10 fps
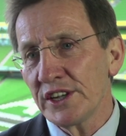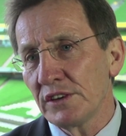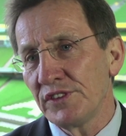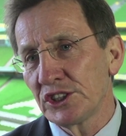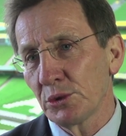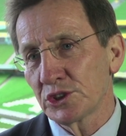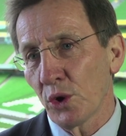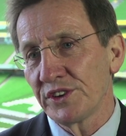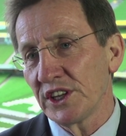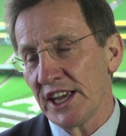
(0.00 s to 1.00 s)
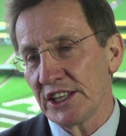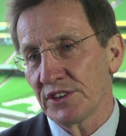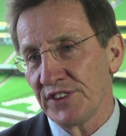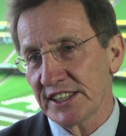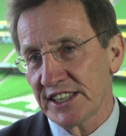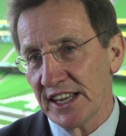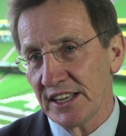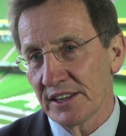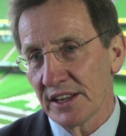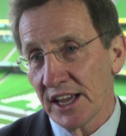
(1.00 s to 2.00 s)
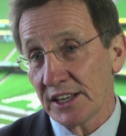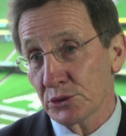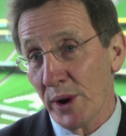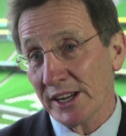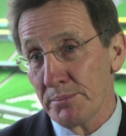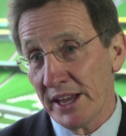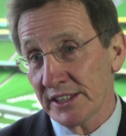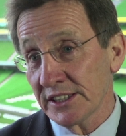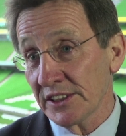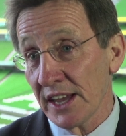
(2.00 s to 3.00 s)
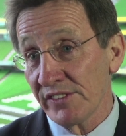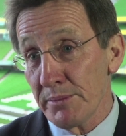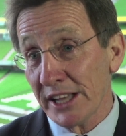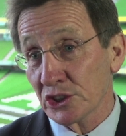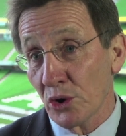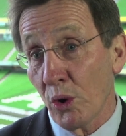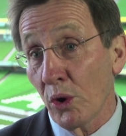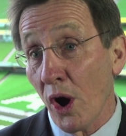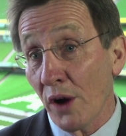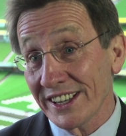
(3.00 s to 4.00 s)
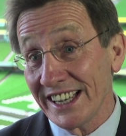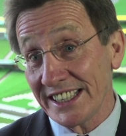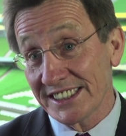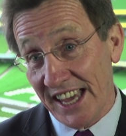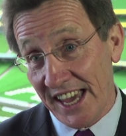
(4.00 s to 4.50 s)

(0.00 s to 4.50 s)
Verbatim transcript: individuals over the age of 18, it is recommended that they have a MET score of at least